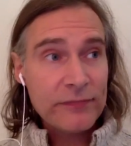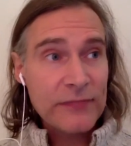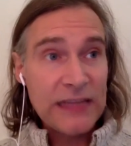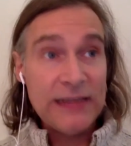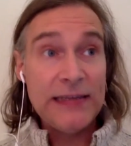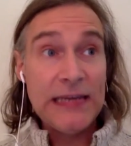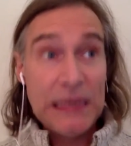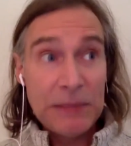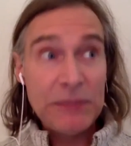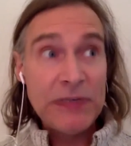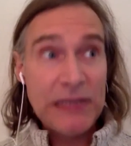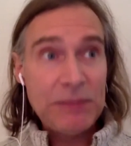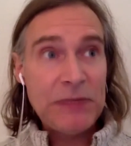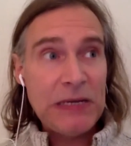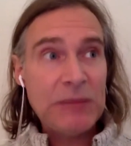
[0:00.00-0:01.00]
deep,
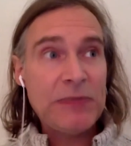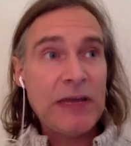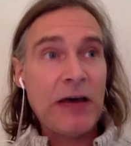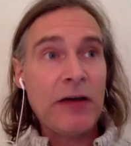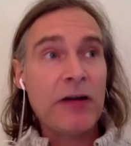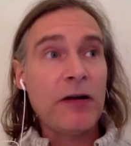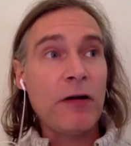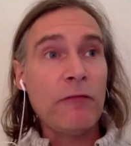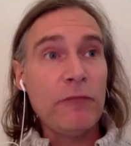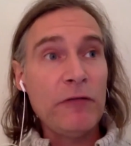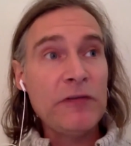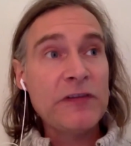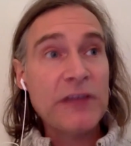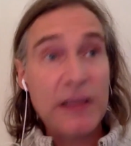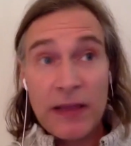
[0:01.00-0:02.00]
deep, deep down in our
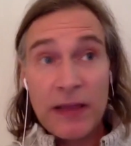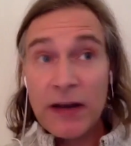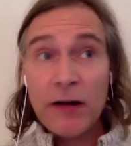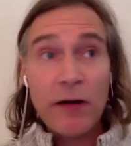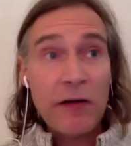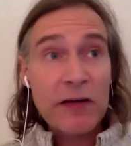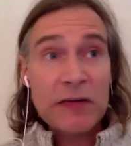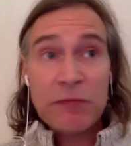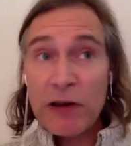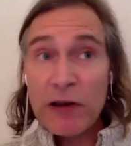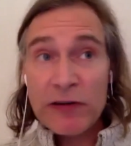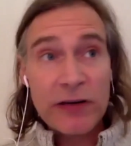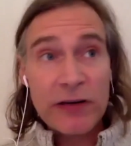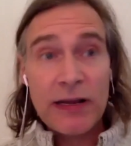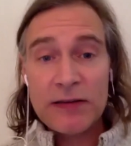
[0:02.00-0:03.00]
roots, and then in our
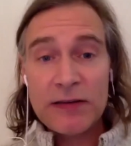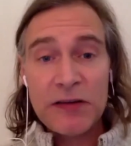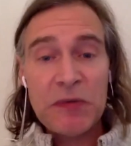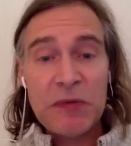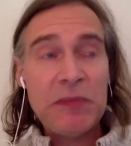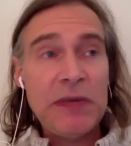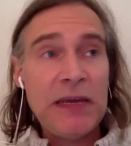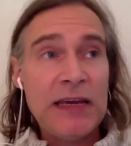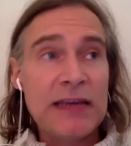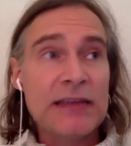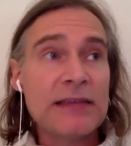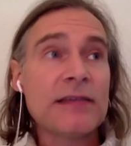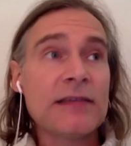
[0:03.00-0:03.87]
expression as human beings.